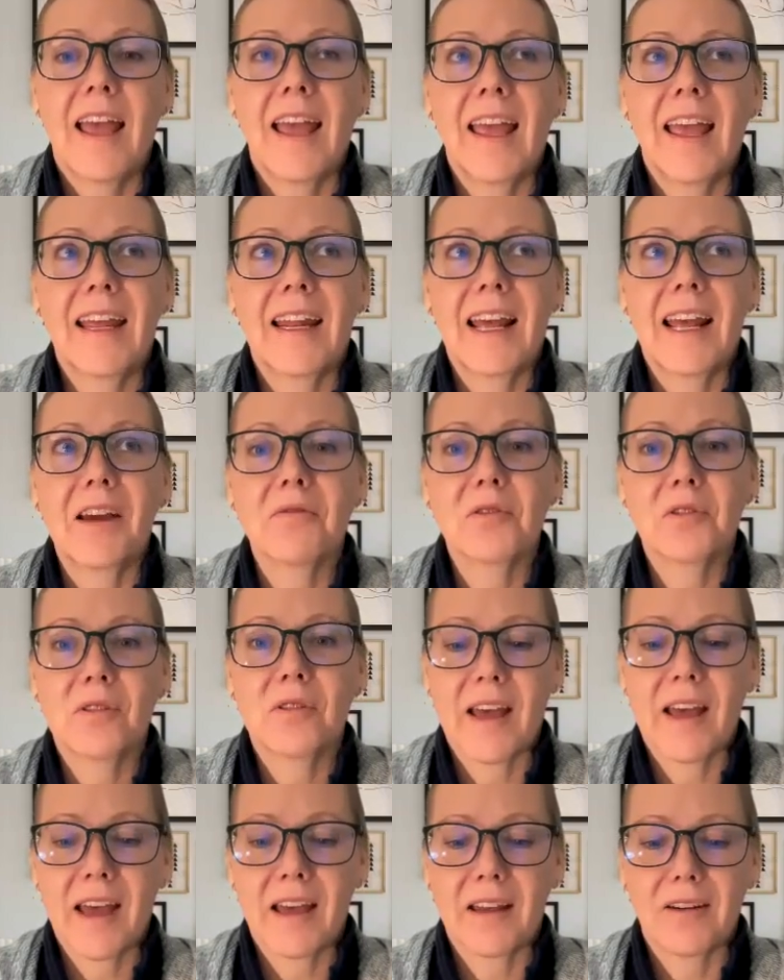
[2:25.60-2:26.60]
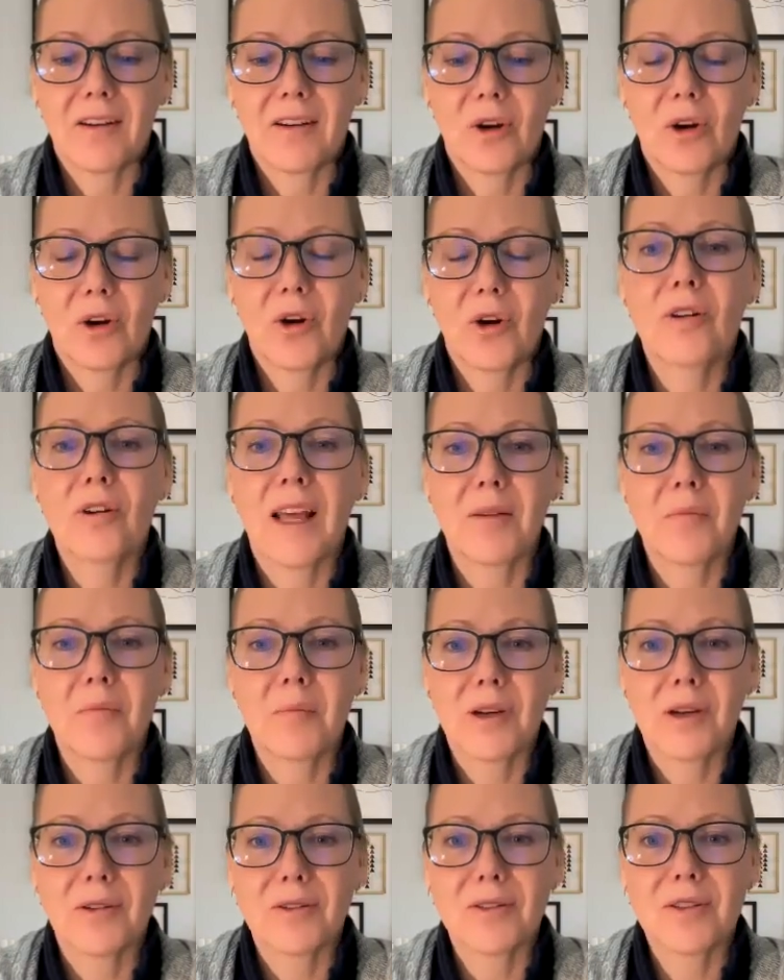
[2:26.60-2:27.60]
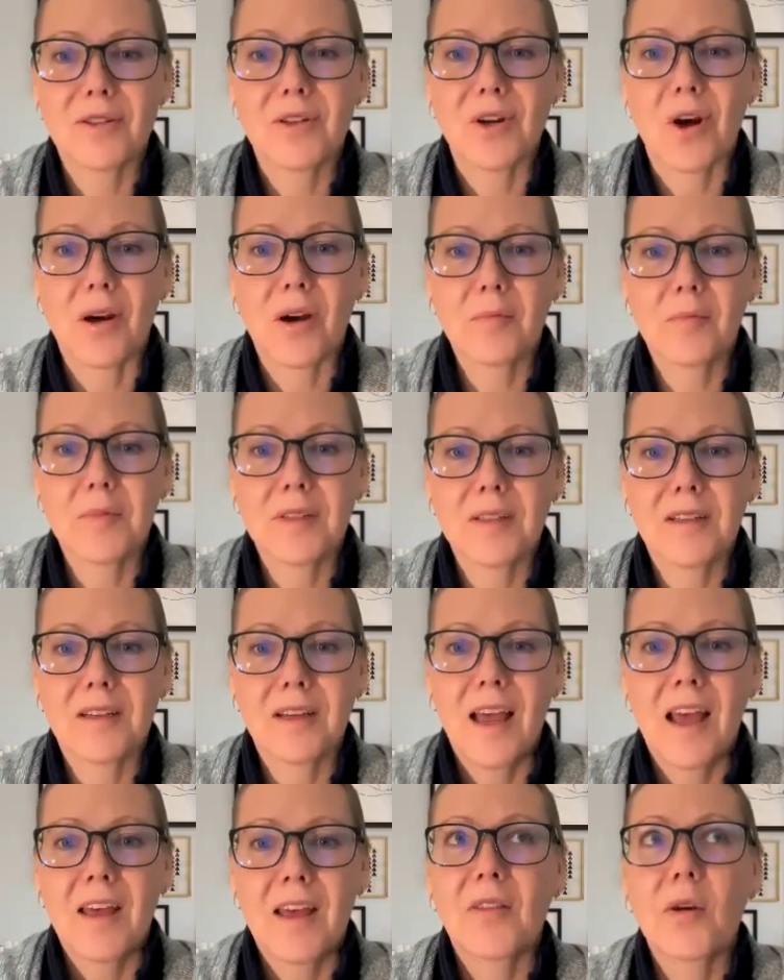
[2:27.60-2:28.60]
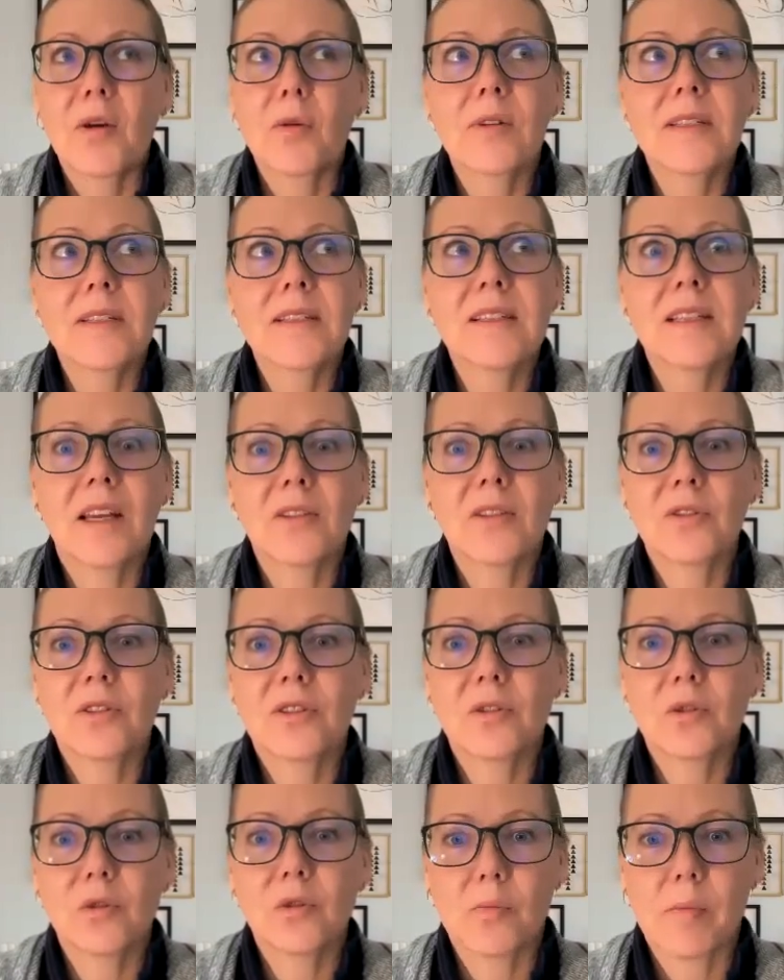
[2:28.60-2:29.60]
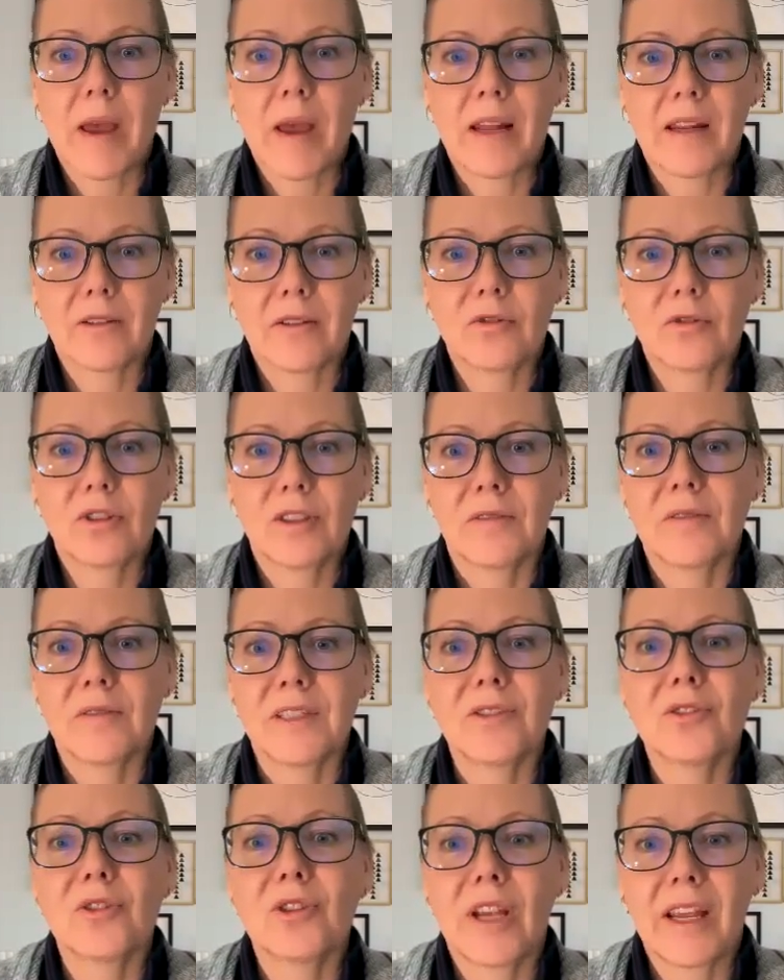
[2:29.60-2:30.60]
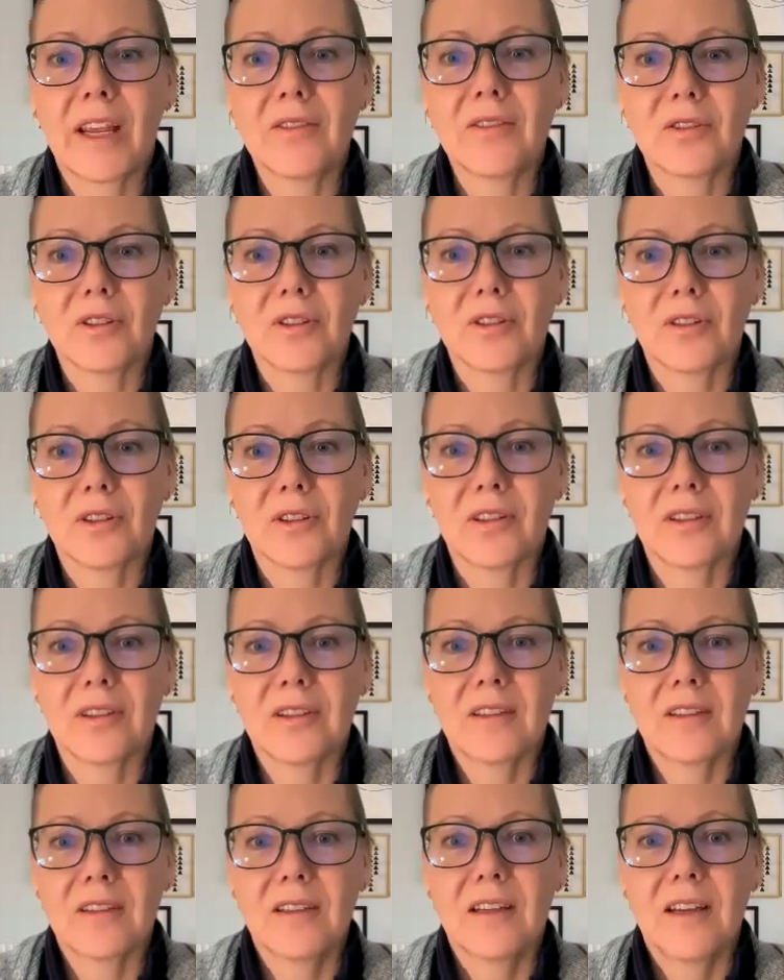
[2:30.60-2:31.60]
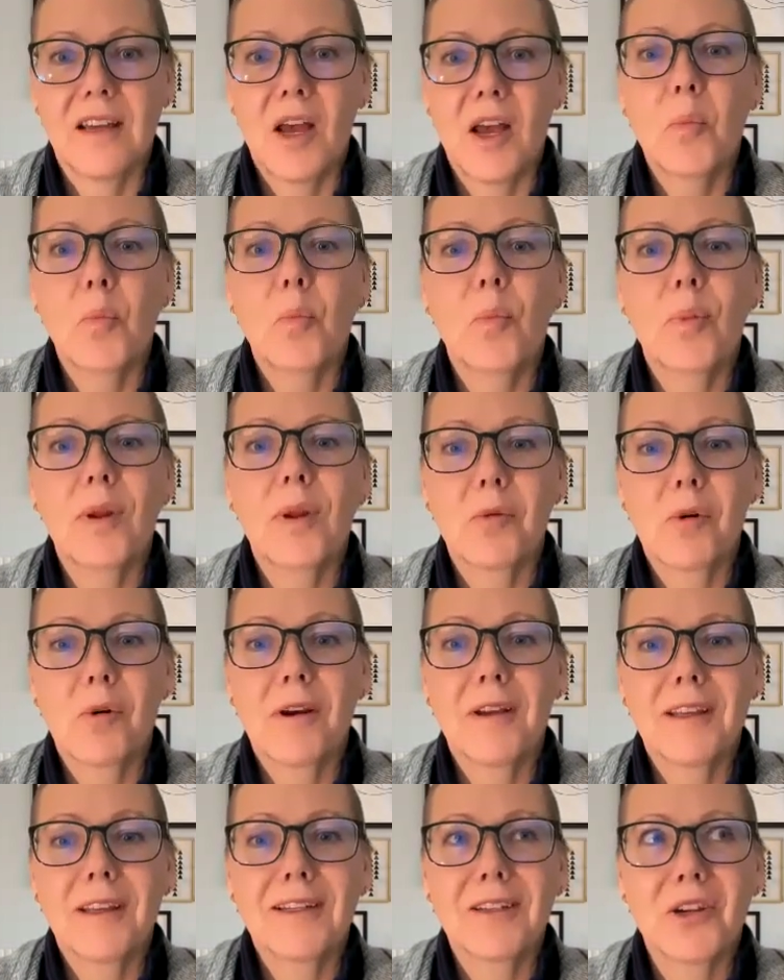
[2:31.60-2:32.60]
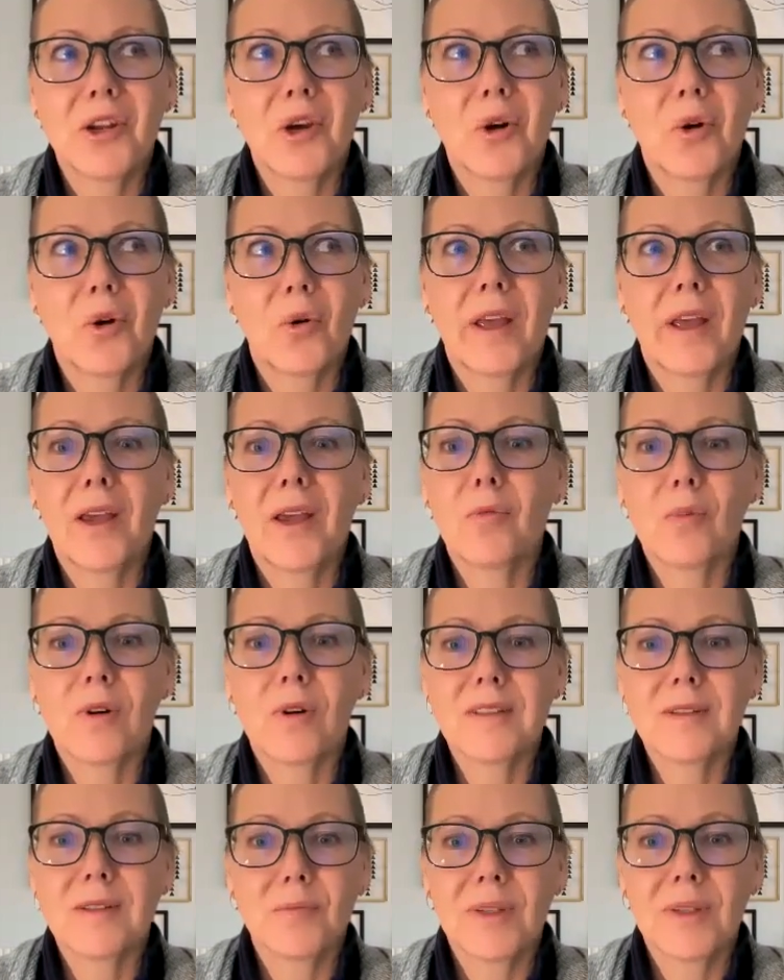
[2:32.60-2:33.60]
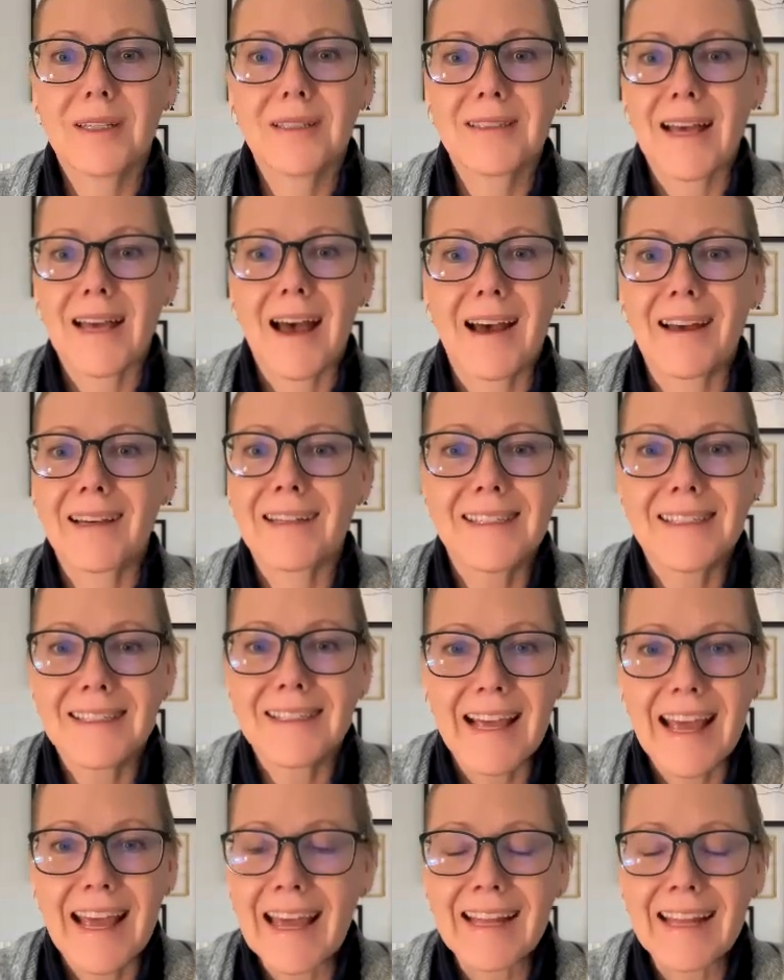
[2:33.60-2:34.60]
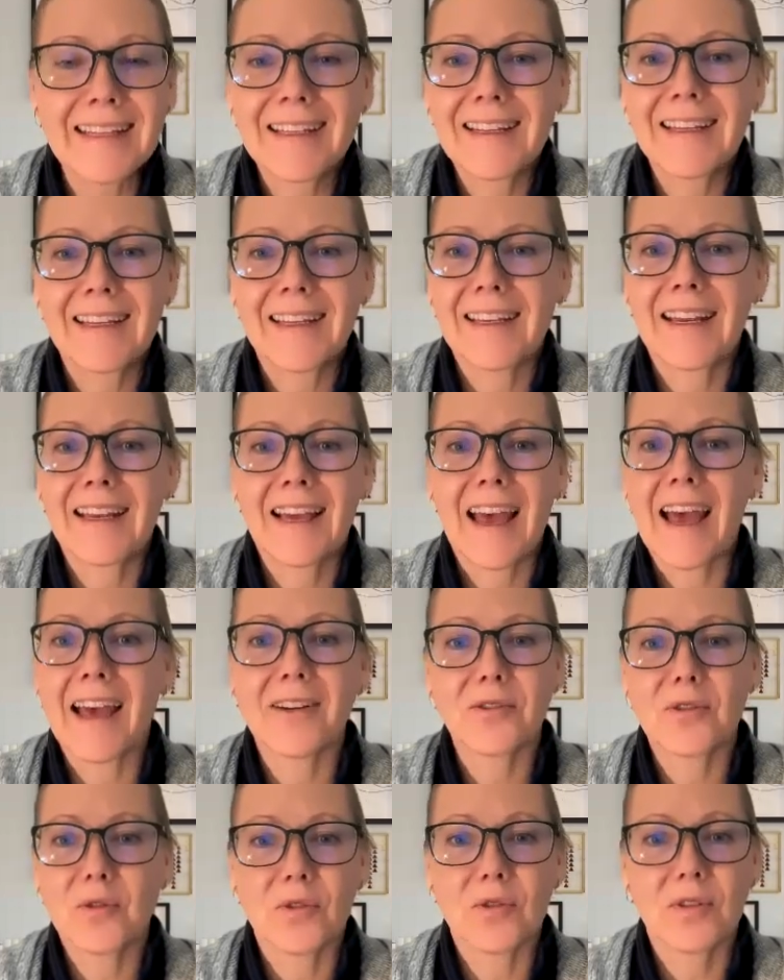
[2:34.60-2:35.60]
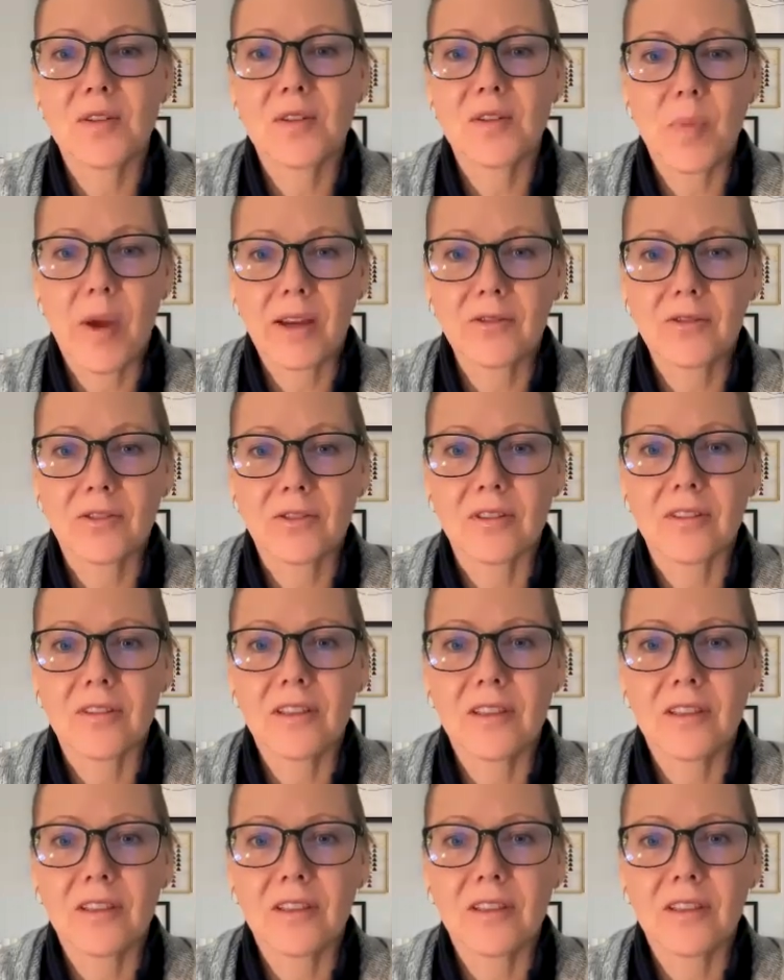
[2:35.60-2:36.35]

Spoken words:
And after that, her nightmares stopped. There was such a dramatic shift and change in her. But I want you to know it wasn't because I did anything extra special.